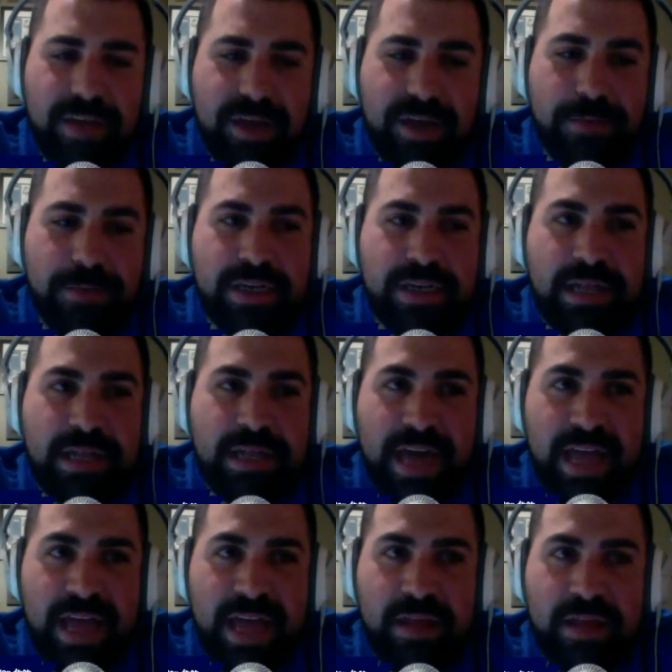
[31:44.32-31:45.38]
because I look at
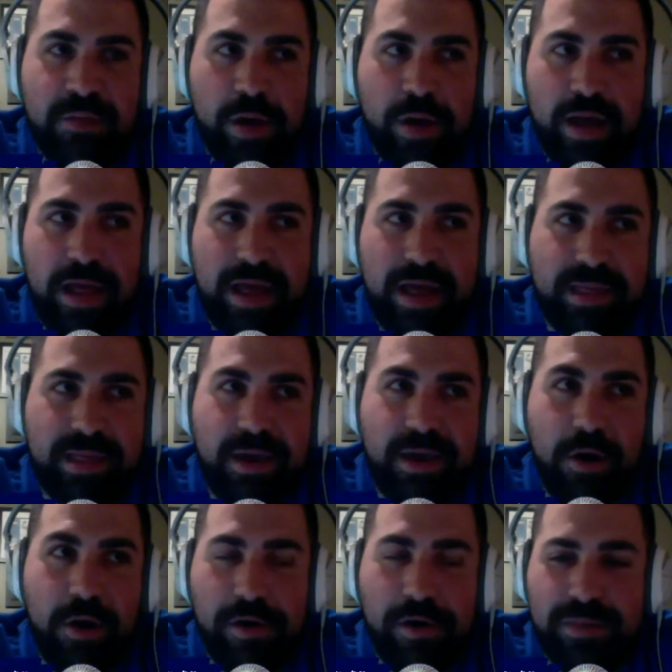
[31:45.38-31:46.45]
it like the
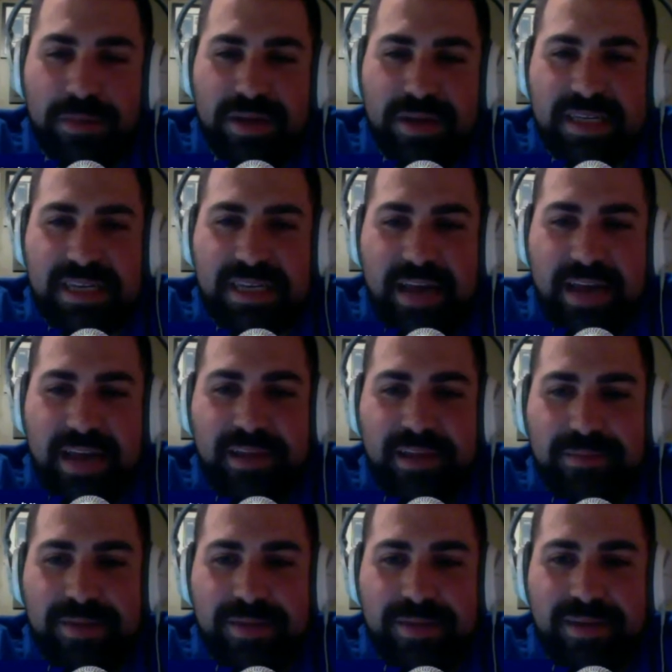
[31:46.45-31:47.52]
Arkham Asylum
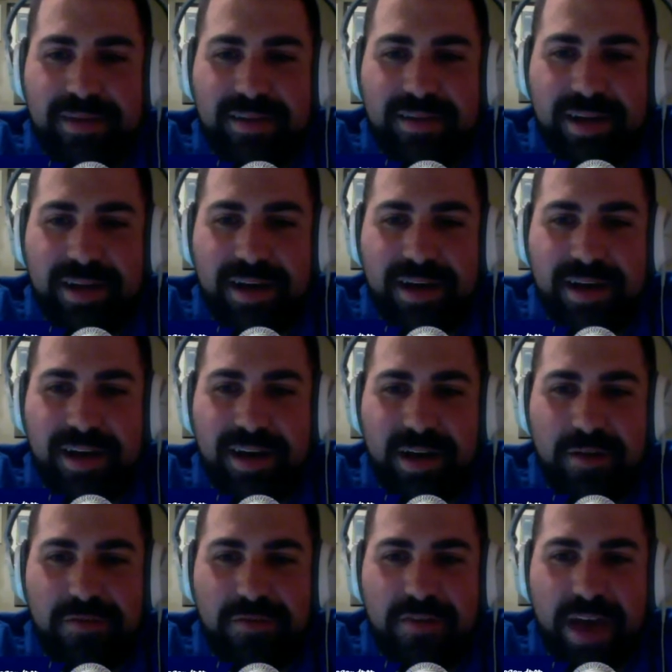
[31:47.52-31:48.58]

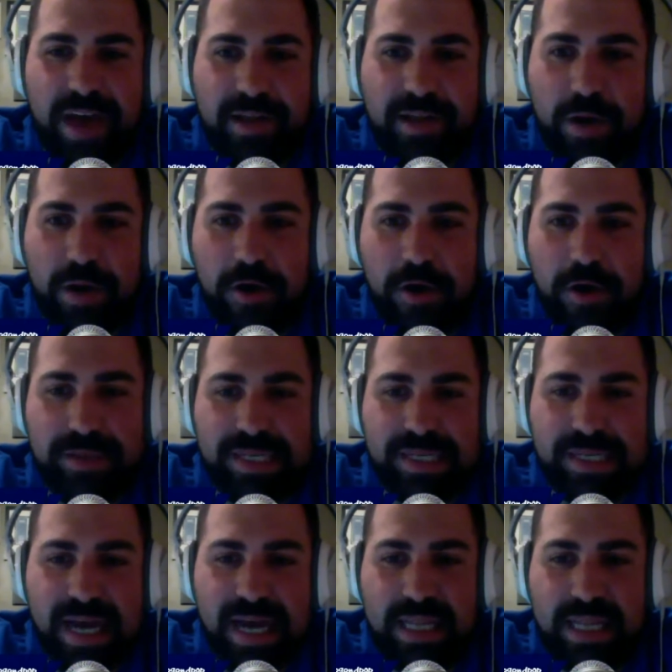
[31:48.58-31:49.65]
effect, where Arkham
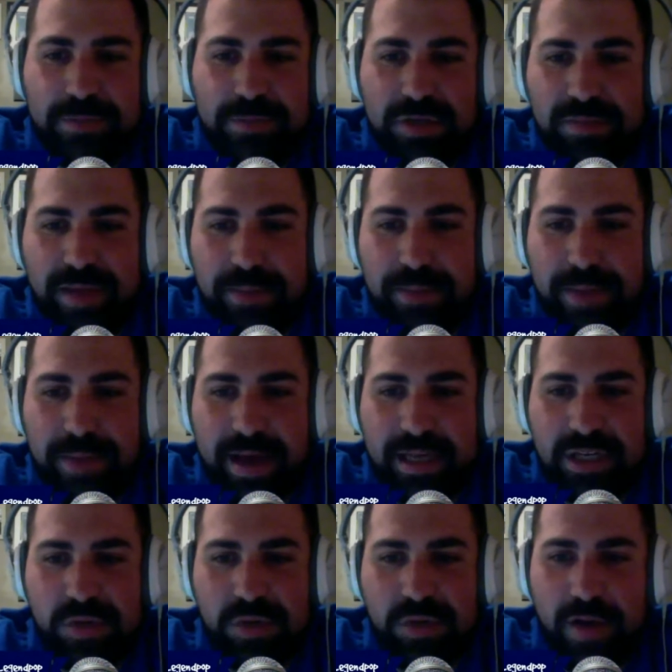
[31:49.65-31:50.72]
Asylum was made by
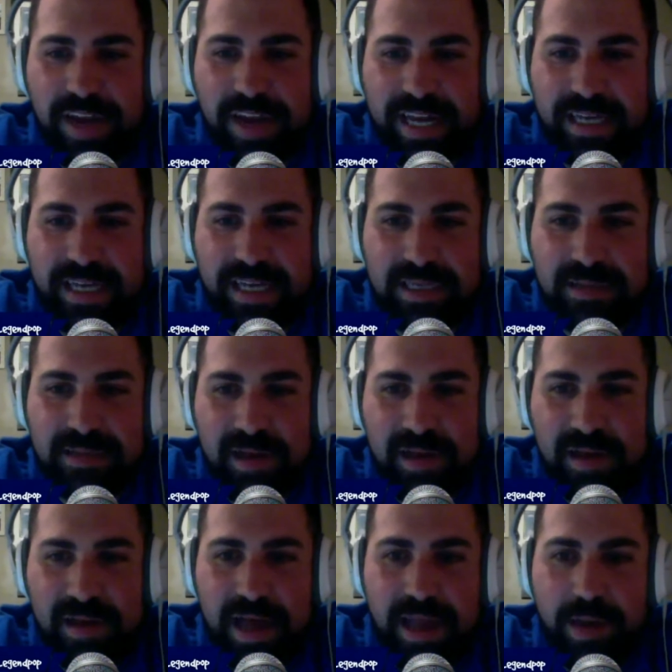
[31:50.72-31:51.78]
Square Enix,
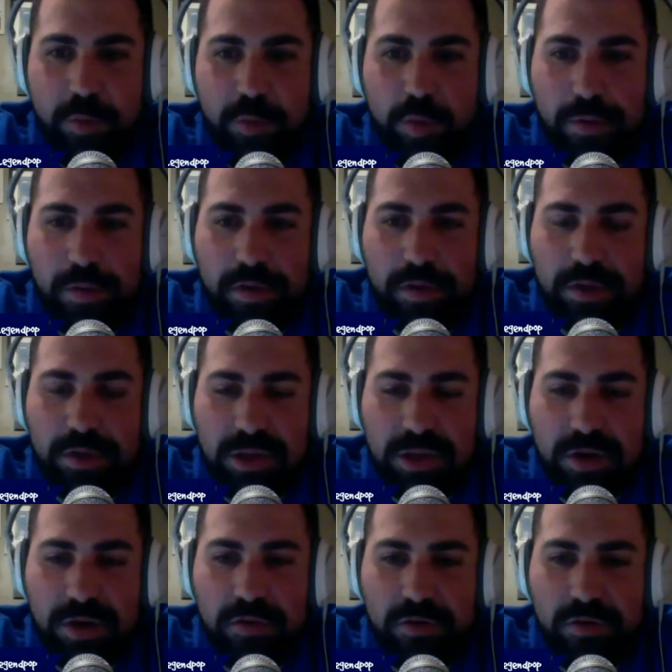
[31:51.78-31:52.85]
and then Warner Brothers took
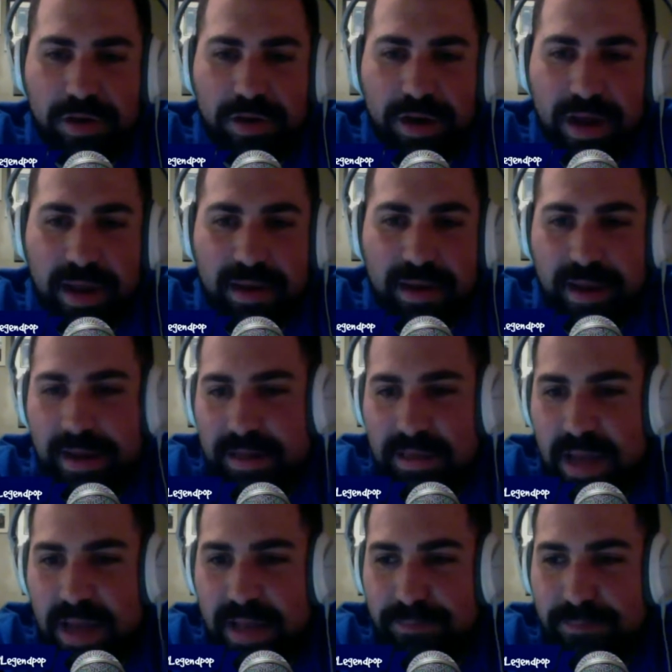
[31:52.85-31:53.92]
over it, and they
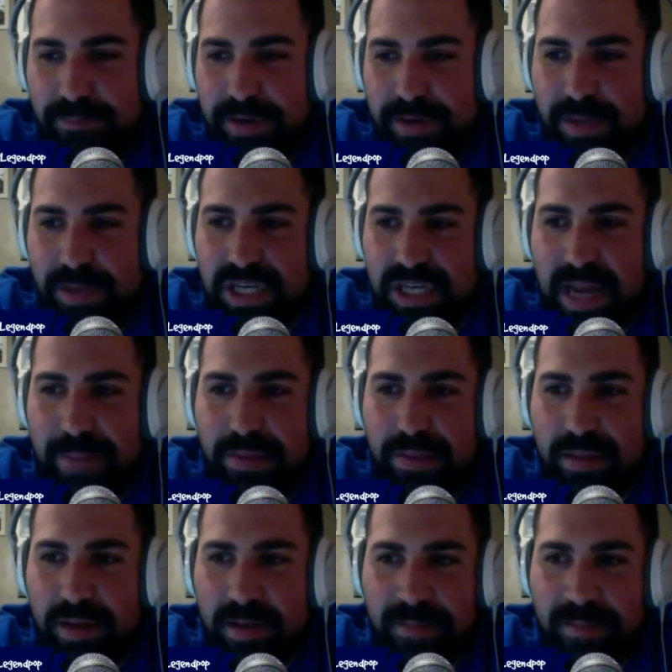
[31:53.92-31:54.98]
pretty much kept
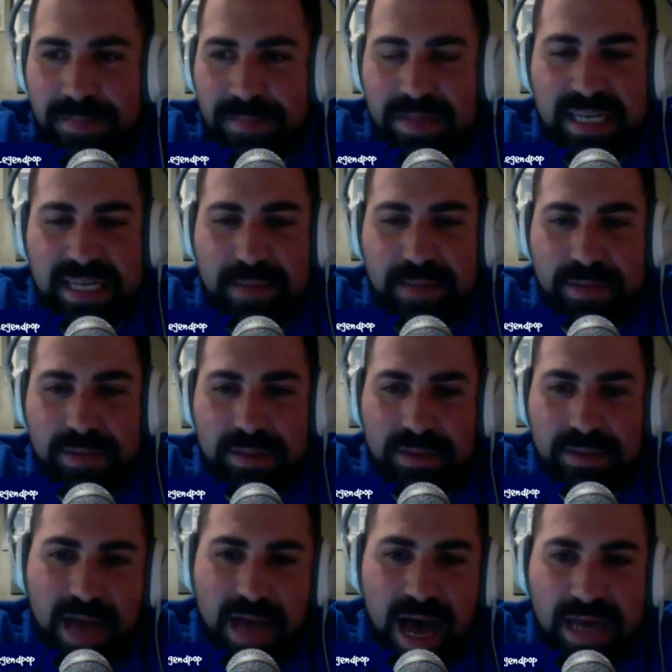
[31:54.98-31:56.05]
the same
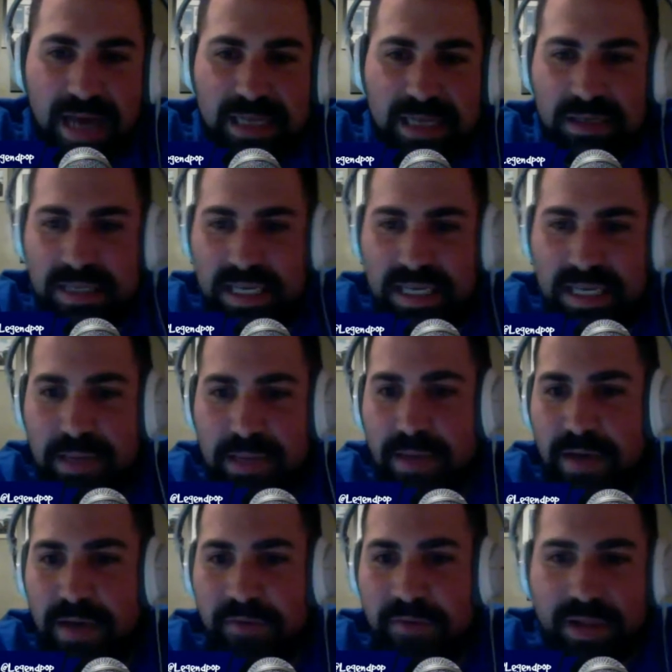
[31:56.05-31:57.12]
guys, team,
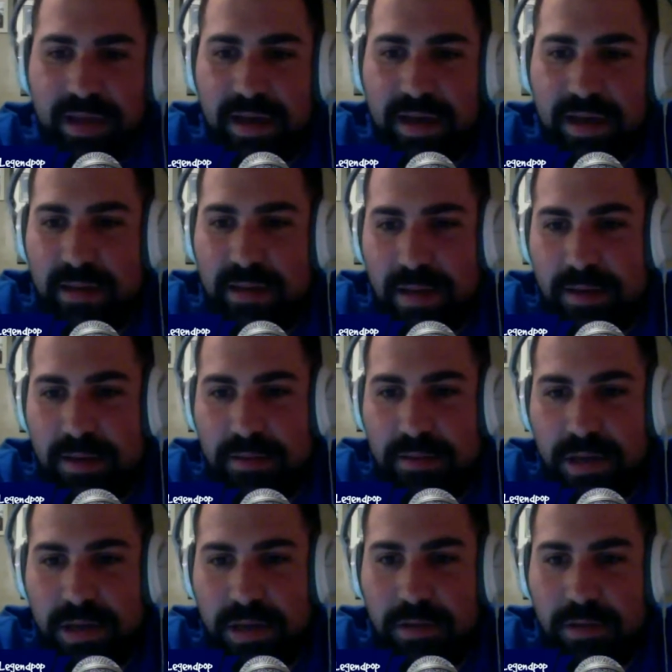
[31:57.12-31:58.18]
everything, and you
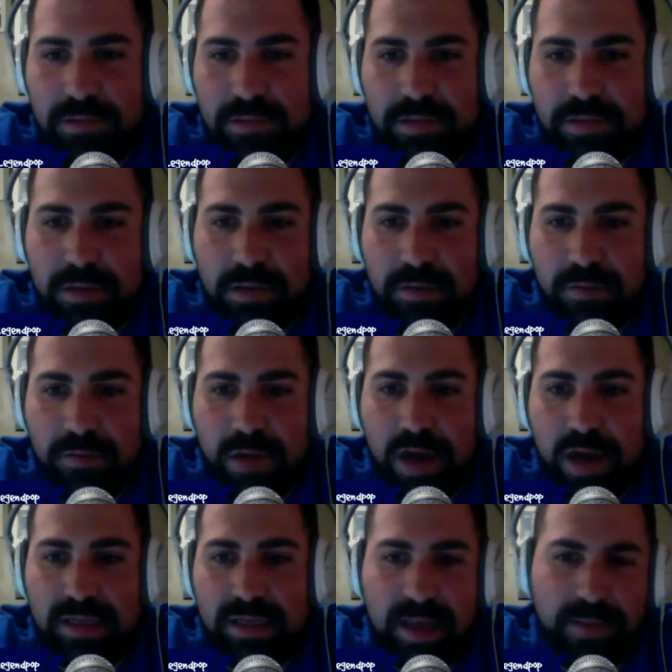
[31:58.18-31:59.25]
know, I
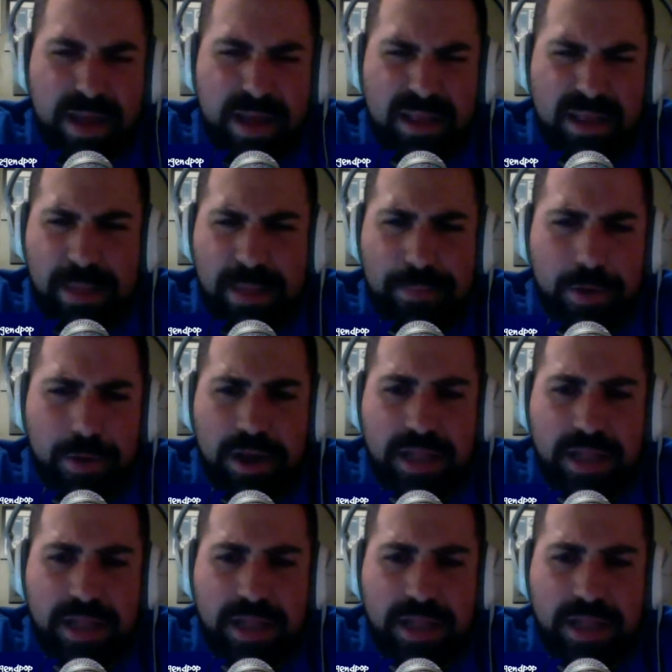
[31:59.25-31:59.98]
think they end up